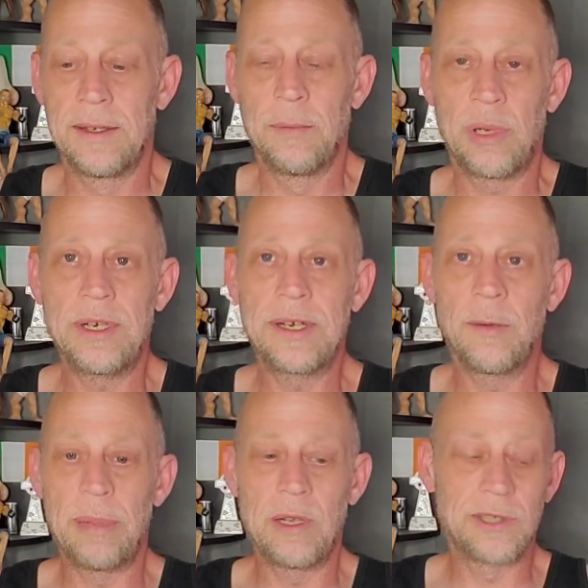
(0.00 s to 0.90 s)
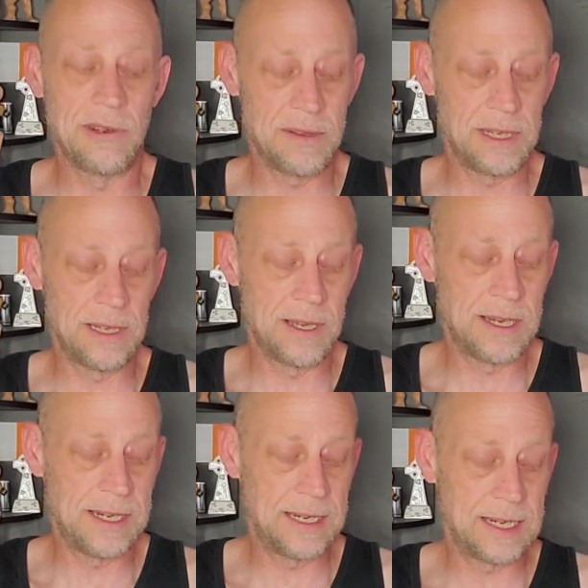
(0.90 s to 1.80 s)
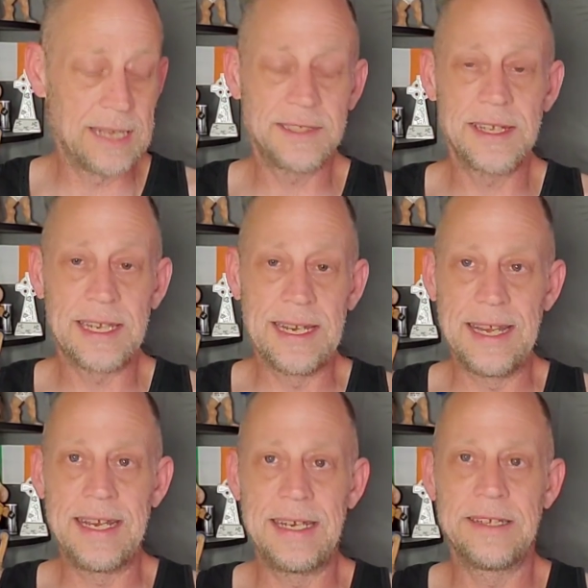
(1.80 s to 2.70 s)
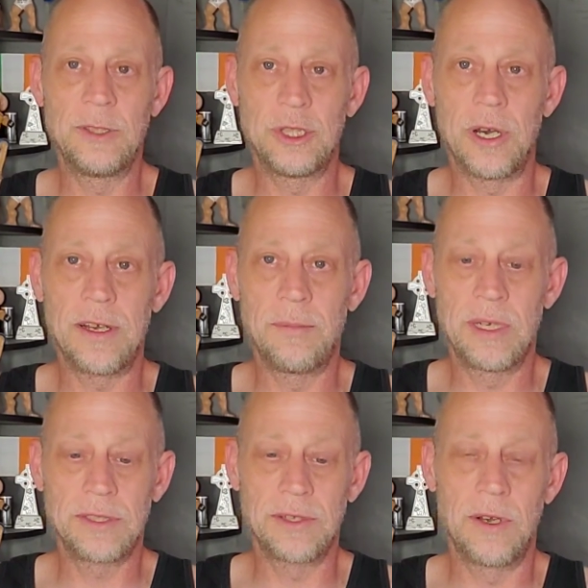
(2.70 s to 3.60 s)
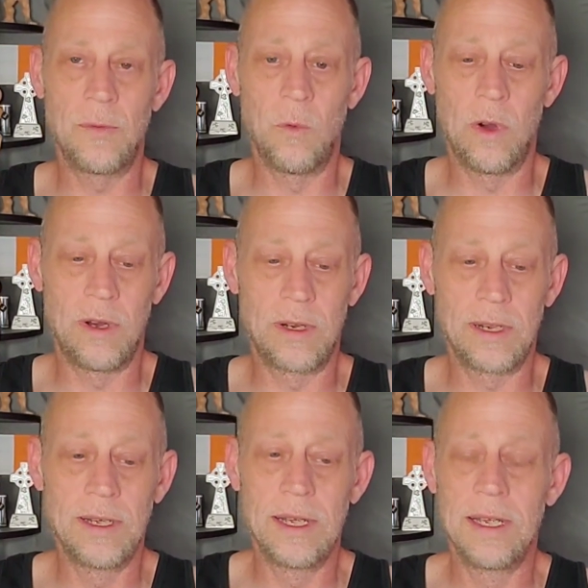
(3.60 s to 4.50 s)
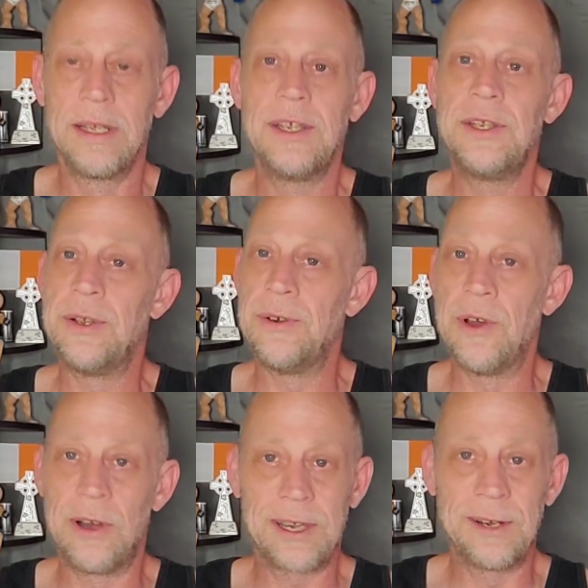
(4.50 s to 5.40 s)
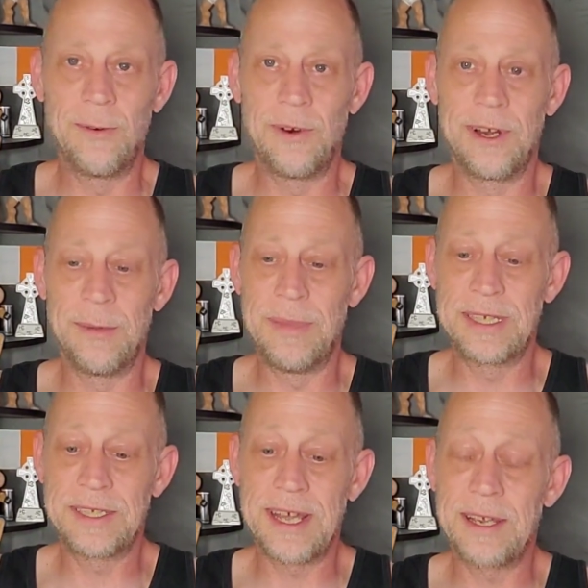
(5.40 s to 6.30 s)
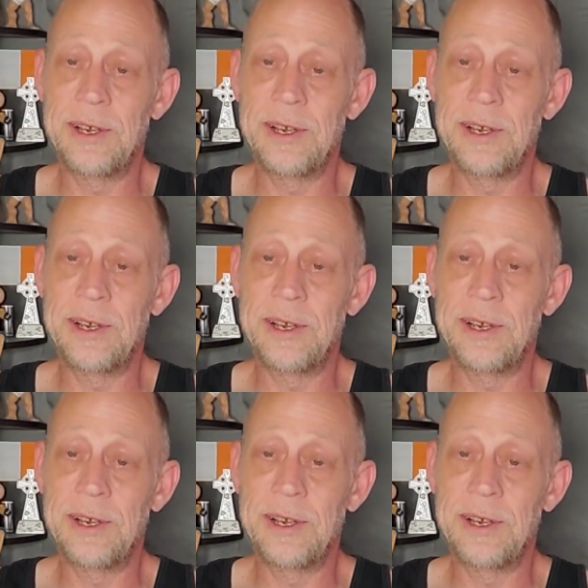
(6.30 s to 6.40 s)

putting her belt on the line against the Canadian Jade Masson Wong. You're not going to want to miss that